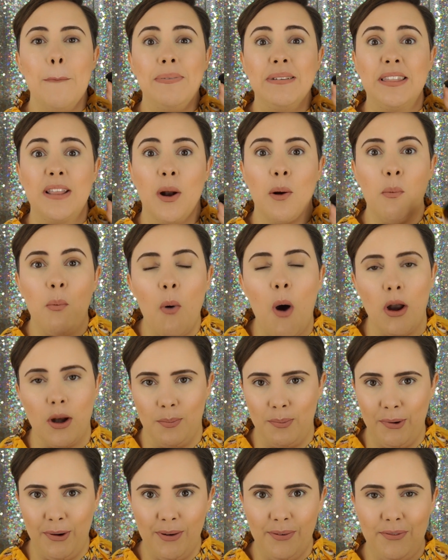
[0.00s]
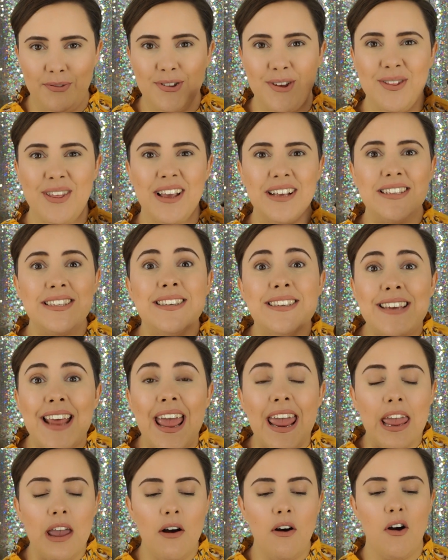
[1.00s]
but they're waterproof. So they
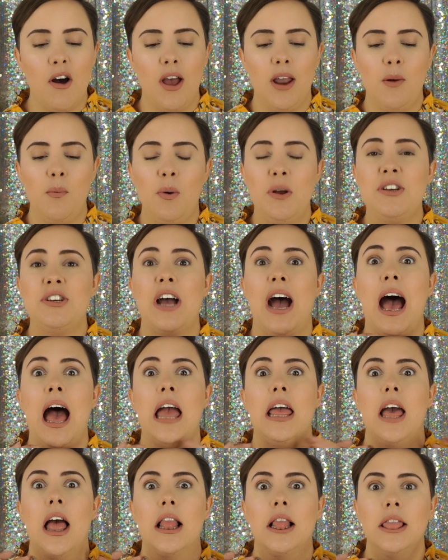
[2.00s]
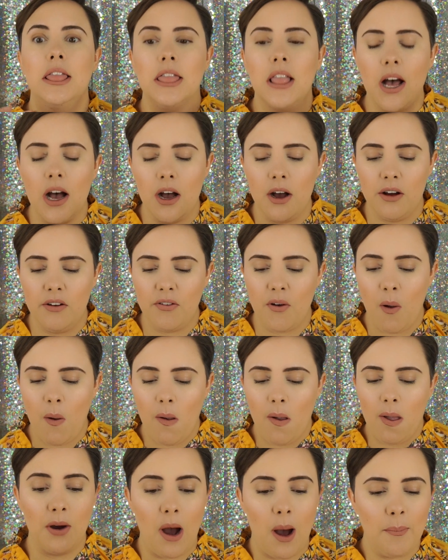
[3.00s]
stay on, which I love.
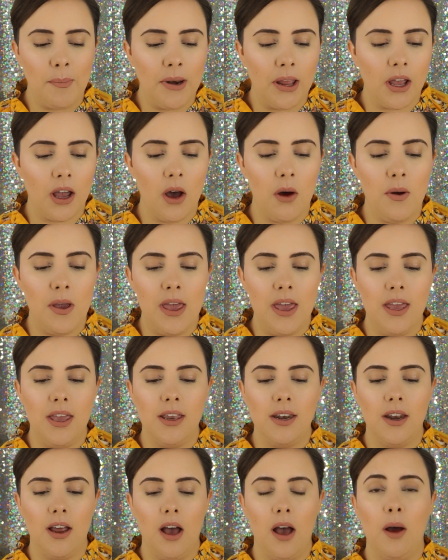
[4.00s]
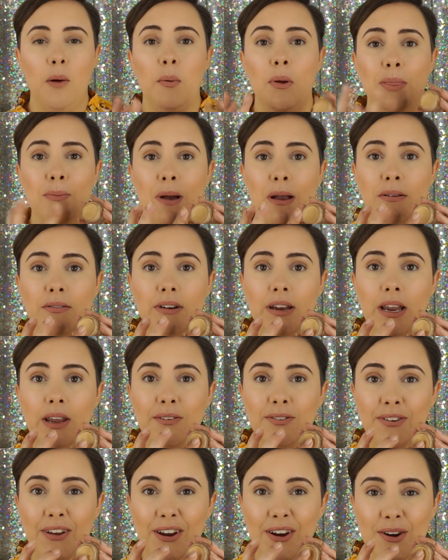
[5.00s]
So I'm going to go in with my
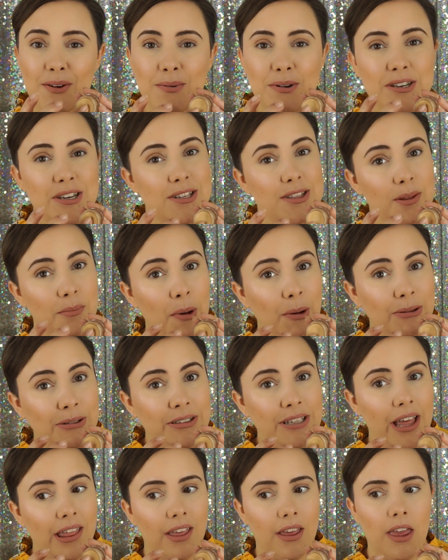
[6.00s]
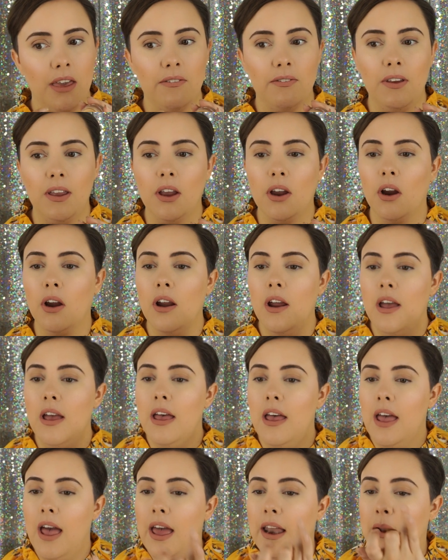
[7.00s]
ring finger, which is the most delicate finger.
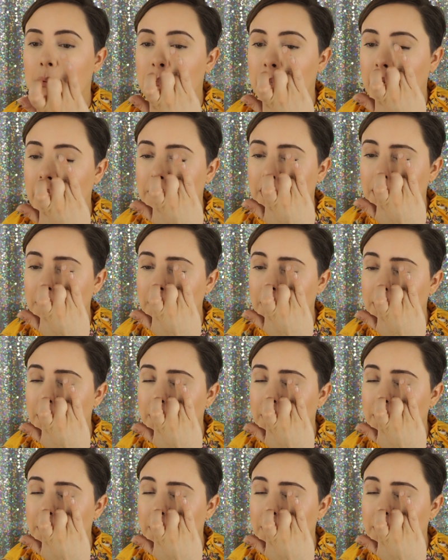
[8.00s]
And I'm basically